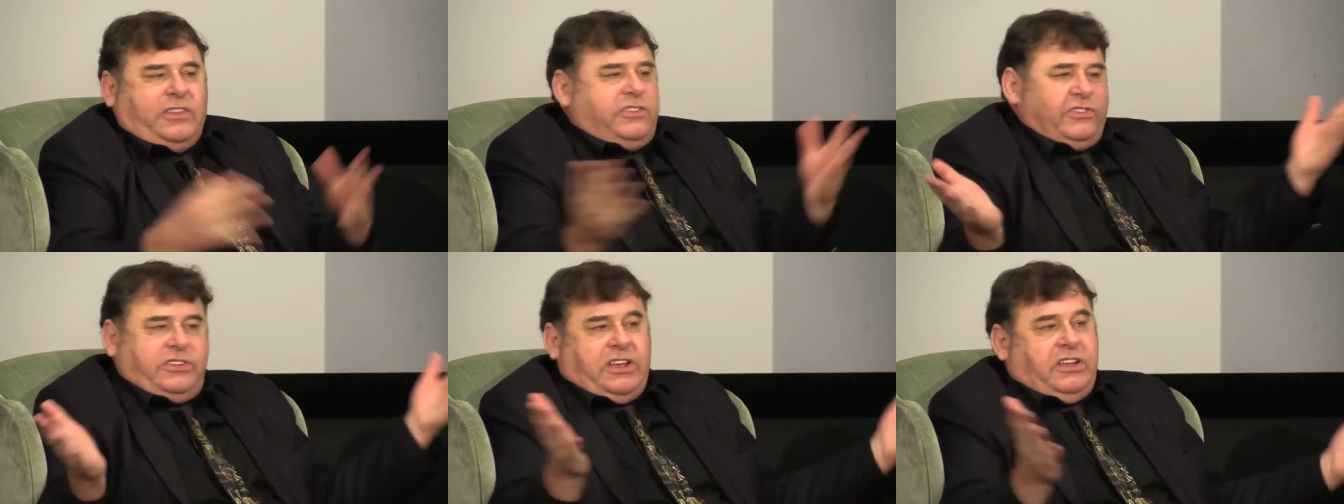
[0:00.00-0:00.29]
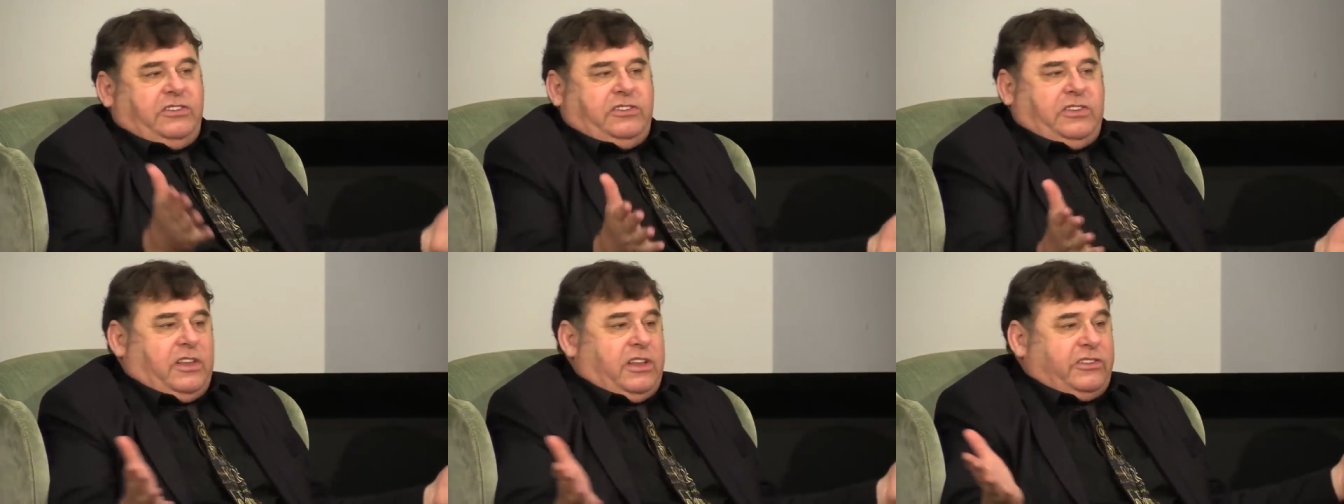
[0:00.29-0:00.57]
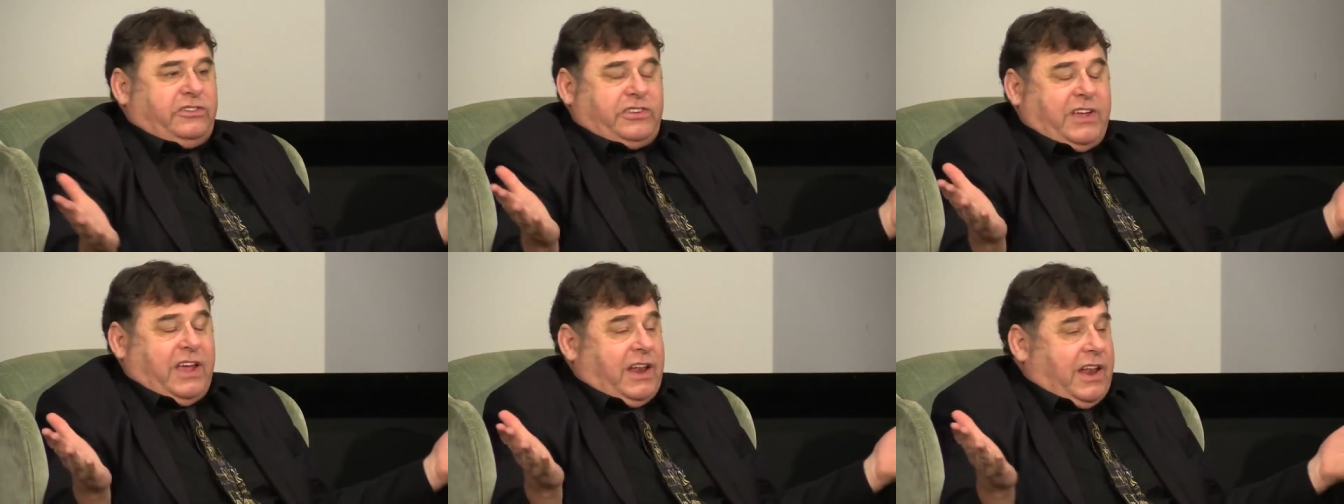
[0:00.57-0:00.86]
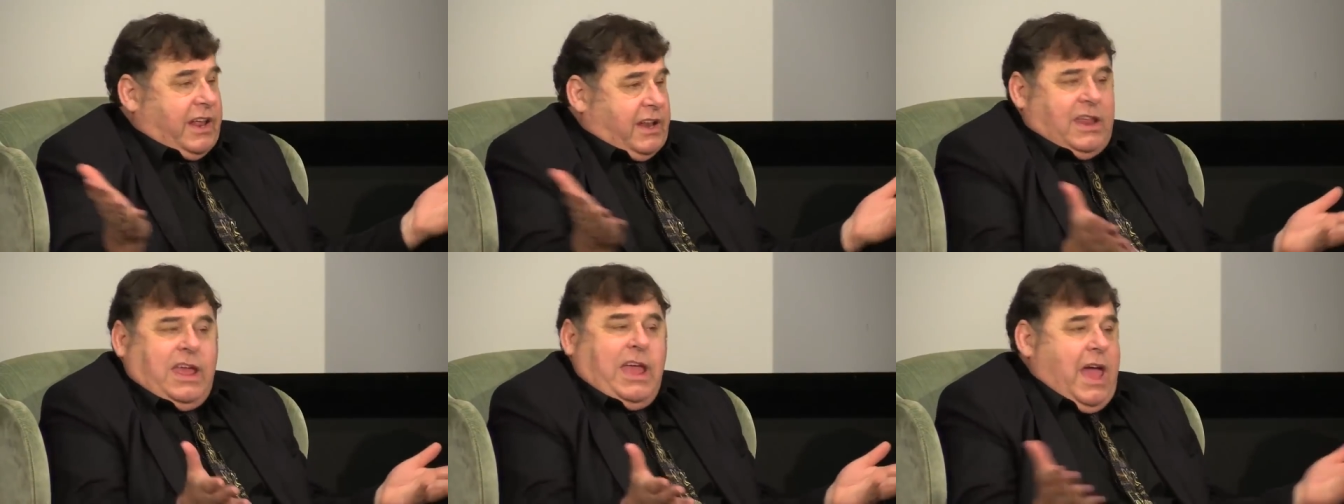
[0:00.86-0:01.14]
It's easy to say
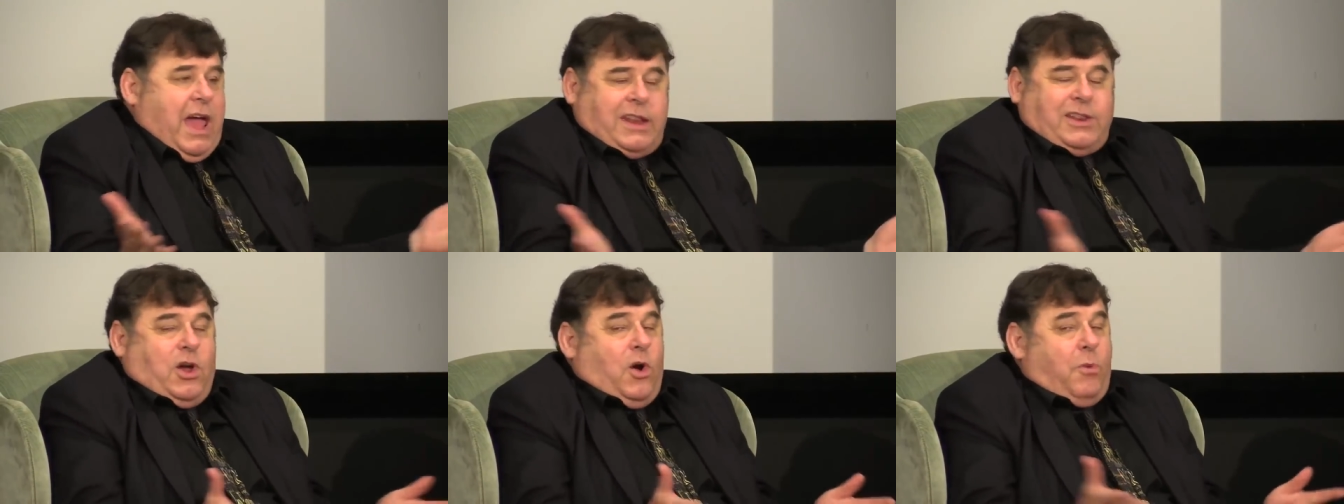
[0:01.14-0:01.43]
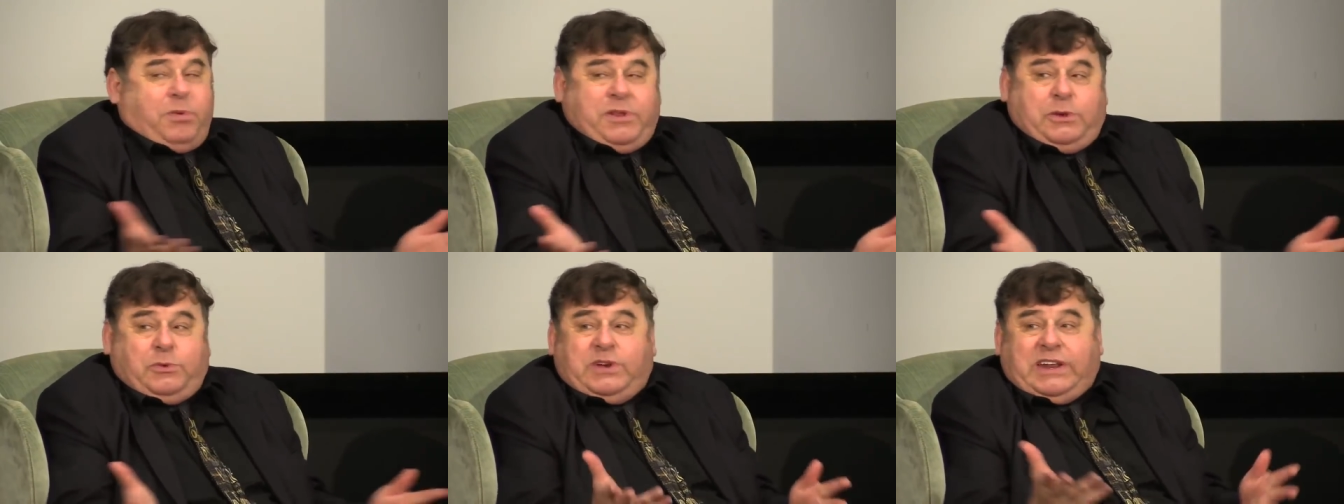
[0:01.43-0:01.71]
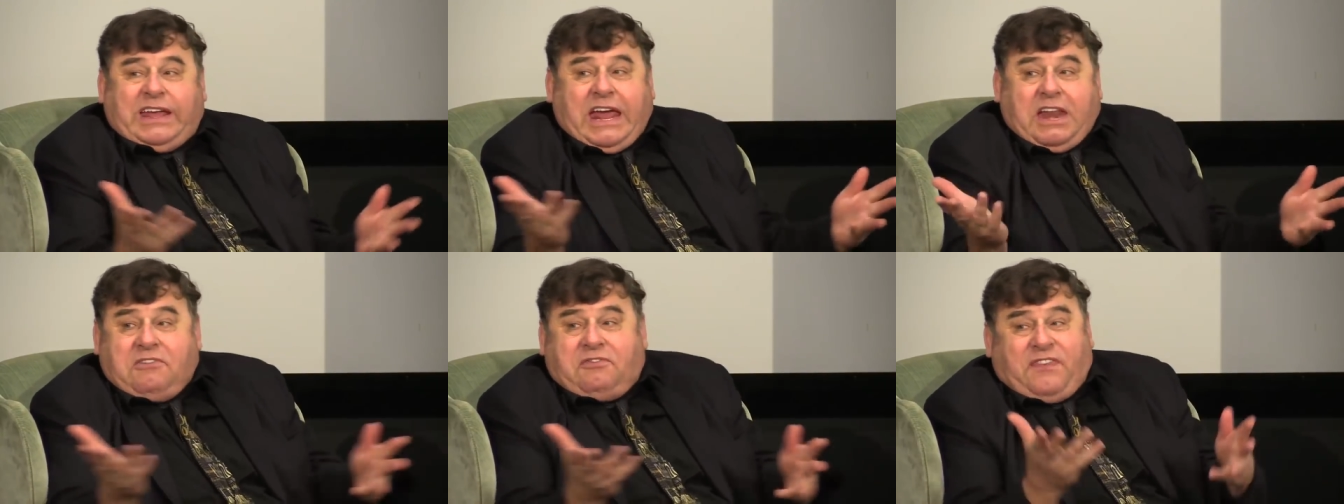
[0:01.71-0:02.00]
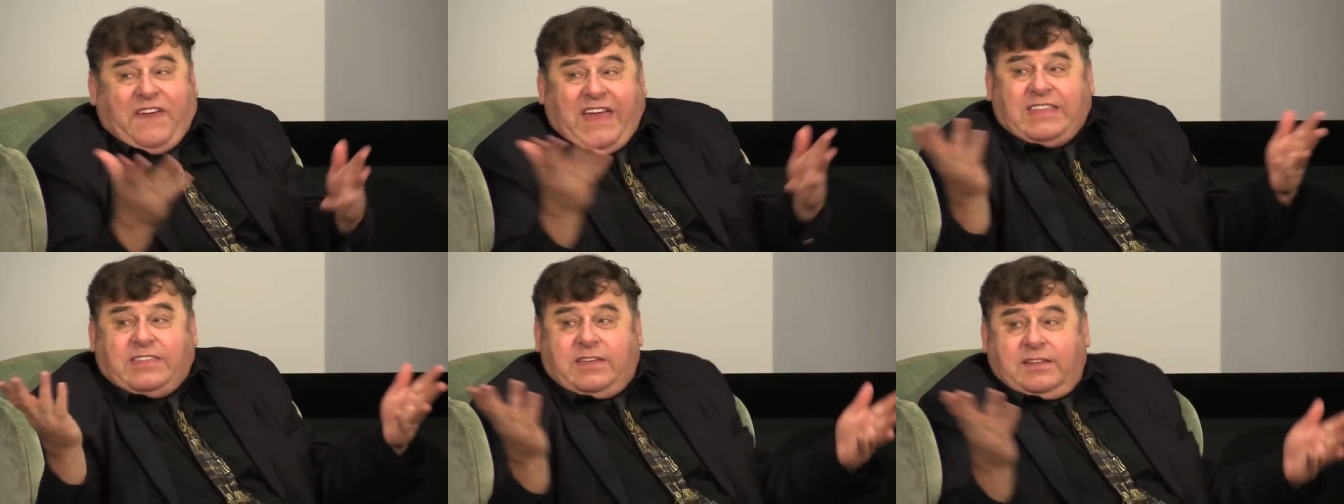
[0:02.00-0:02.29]
that, and nobody would get
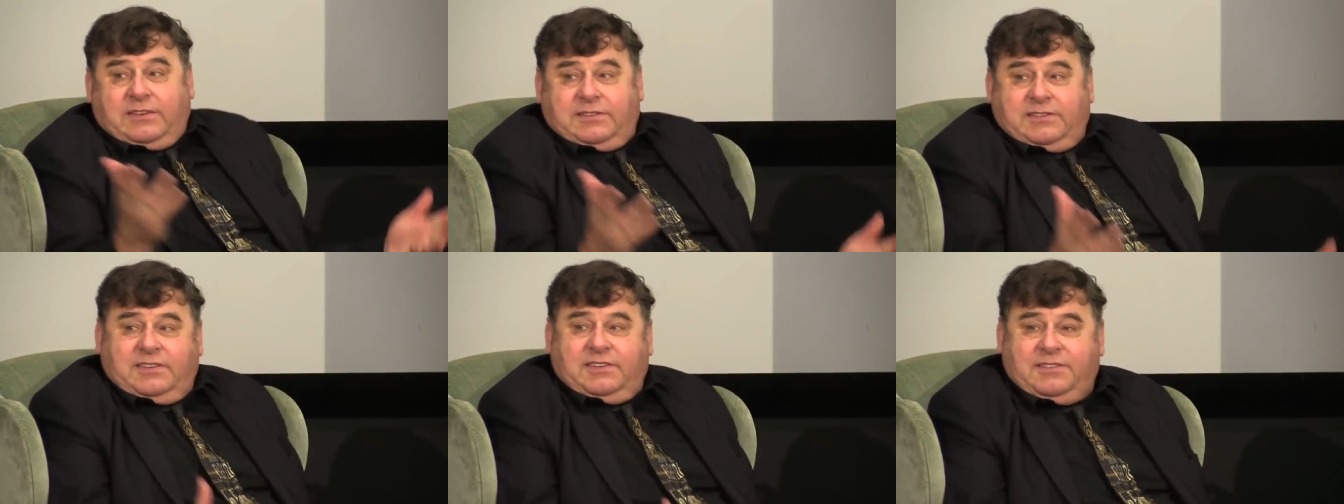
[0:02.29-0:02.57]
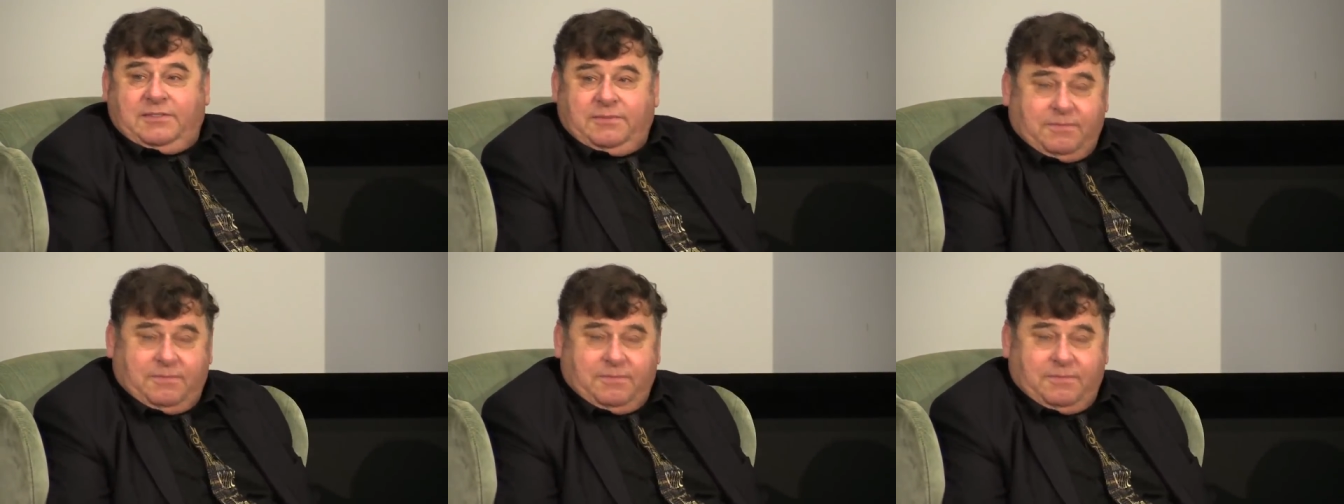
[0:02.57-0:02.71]
offended.